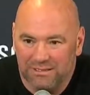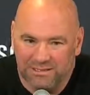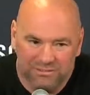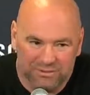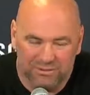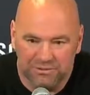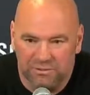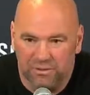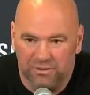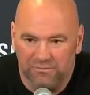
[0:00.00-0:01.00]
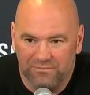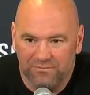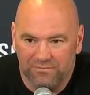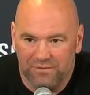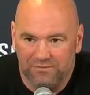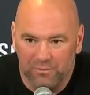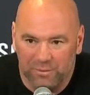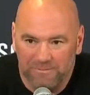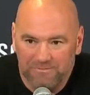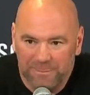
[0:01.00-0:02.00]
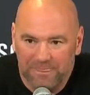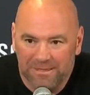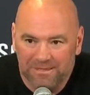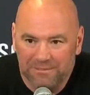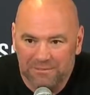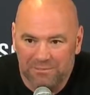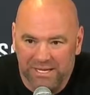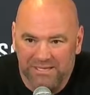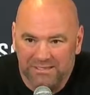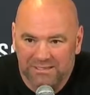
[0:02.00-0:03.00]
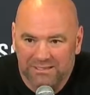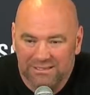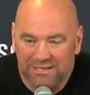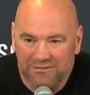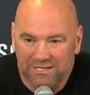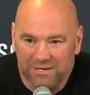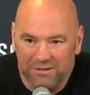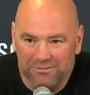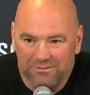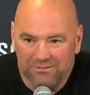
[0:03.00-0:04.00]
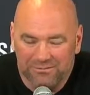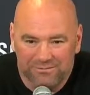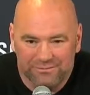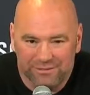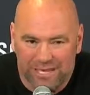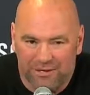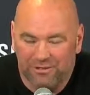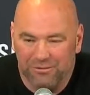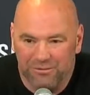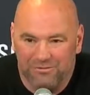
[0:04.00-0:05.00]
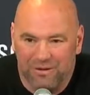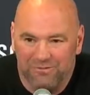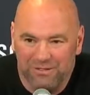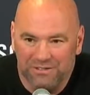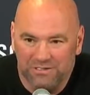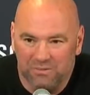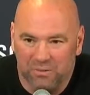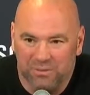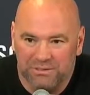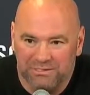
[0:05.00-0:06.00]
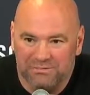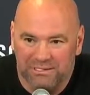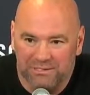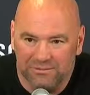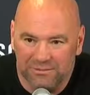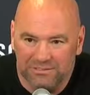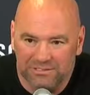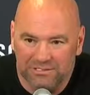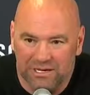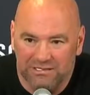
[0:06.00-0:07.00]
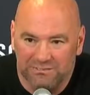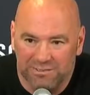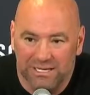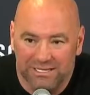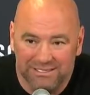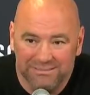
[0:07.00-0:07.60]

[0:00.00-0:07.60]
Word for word: The history of the sport for everyone. It's big. I don't care how you're involved in this sport, this deal that we just cut is big.